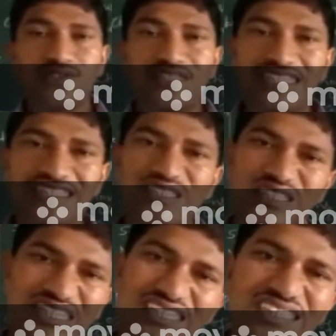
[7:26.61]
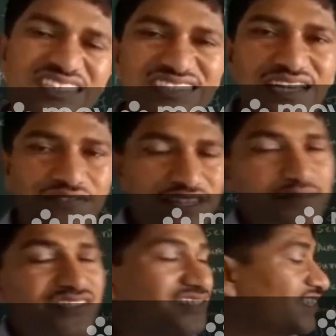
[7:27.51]
So these three things are very
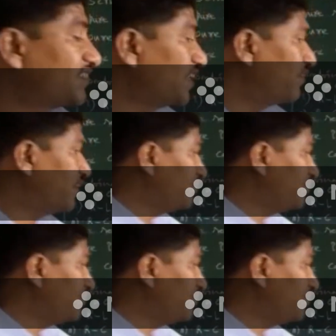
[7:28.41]
much essential